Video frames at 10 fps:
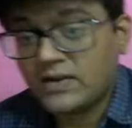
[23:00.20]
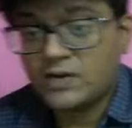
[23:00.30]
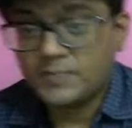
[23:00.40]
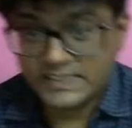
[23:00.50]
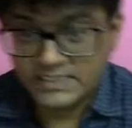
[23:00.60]

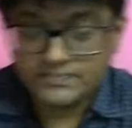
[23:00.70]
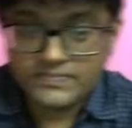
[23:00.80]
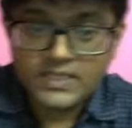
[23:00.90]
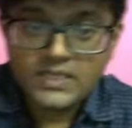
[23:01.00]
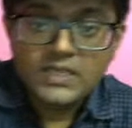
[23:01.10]
prism,
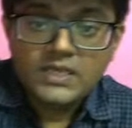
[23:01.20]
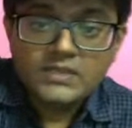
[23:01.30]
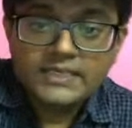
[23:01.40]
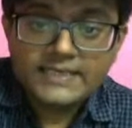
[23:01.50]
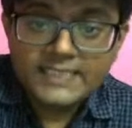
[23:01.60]

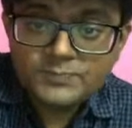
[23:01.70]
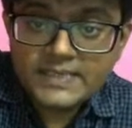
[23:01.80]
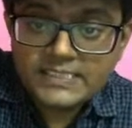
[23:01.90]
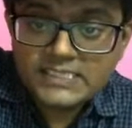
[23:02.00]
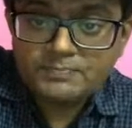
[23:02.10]
the
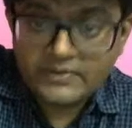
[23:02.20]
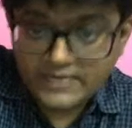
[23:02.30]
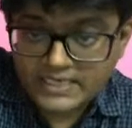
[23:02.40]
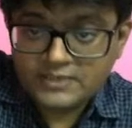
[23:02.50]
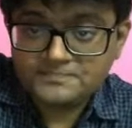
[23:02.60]
dispersive
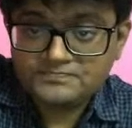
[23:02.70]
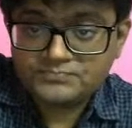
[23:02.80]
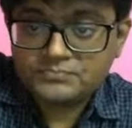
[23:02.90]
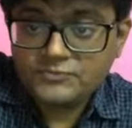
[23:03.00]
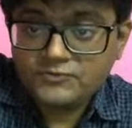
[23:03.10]
power
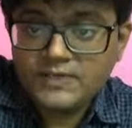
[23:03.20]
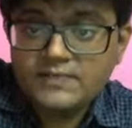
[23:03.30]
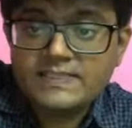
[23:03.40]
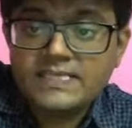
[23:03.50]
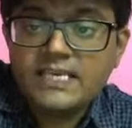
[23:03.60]
we will
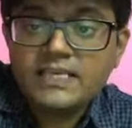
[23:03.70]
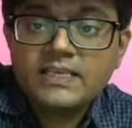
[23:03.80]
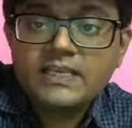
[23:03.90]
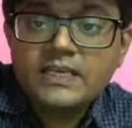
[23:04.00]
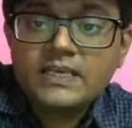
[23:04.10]
see
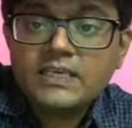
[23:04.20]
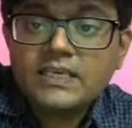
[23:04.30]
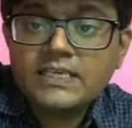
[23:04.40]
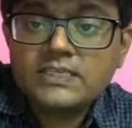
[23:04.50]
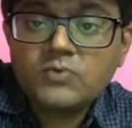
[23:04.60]

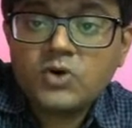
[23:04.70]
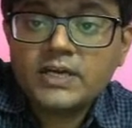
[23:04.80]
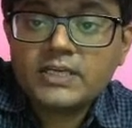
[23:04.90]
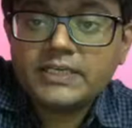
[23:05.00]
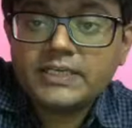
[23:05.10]
is
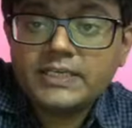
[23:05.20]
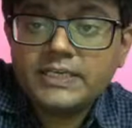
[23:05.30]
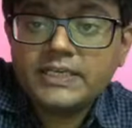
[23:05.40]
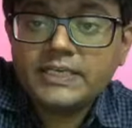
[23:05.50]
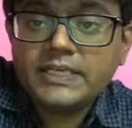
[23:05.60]
what?
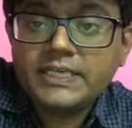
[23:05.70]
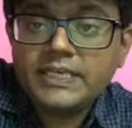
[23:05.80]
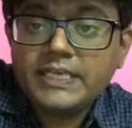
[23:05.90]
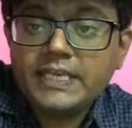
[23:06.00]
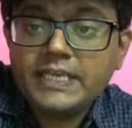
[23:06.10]

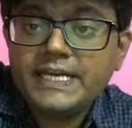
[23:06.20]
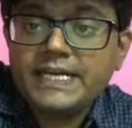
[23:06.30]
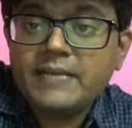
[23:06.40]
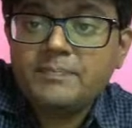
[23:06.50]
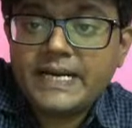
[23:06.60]

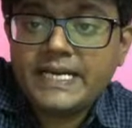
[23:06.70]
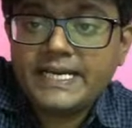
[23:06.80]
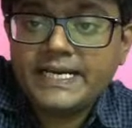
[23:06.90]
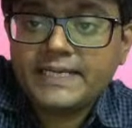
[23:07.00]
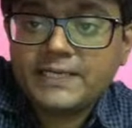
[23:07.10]

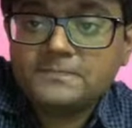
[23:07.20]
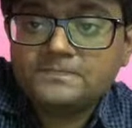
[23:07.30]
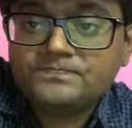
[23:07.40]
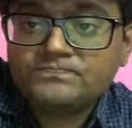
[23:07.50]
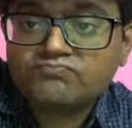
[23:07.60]
Independent
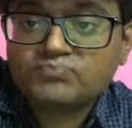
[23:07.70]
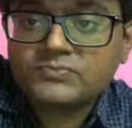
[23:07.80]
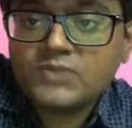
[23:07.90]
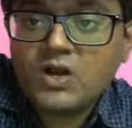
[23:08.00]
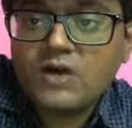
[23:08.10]

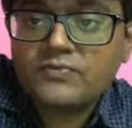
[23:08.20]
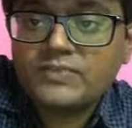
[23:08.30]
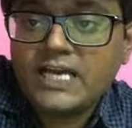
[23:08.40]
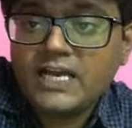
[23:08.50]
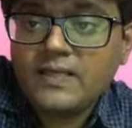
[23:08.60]
of
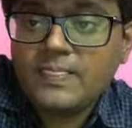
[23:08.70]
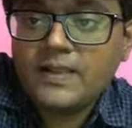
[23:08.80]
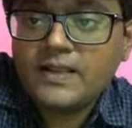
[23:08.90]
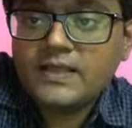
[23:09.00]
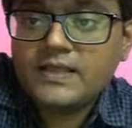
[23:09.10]
the
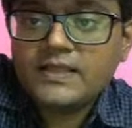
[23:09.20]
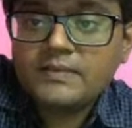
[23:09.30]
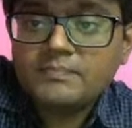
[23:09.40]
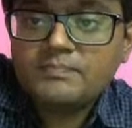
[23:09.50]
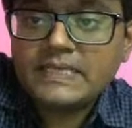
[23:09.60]

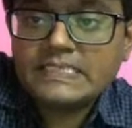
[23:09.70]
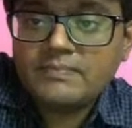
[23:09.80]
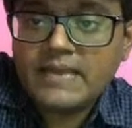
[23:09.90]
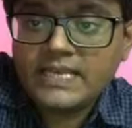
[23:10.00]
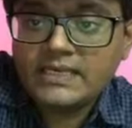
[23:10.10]
prism
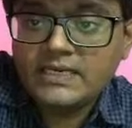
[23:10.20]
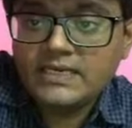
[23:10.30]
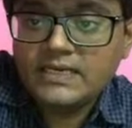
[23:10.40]
angle.